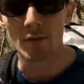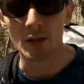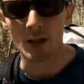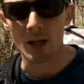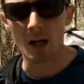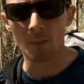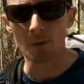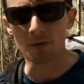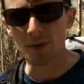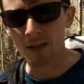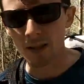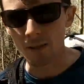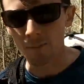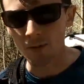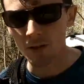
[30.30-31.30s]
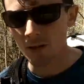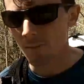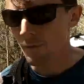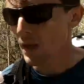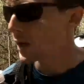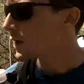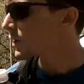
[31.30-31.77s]
give you a couple tips.
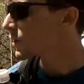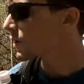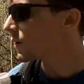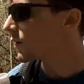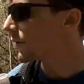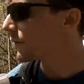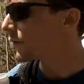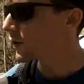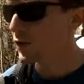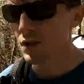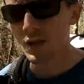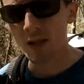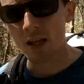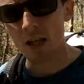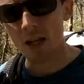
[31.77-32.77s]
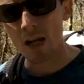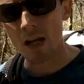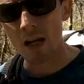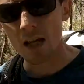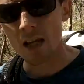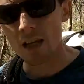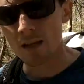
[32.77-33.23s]
So the first
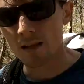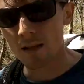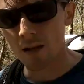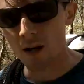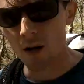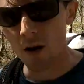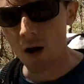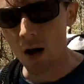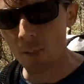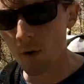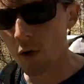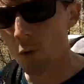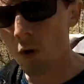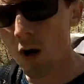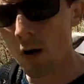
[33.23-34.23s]
thing is I'm gonna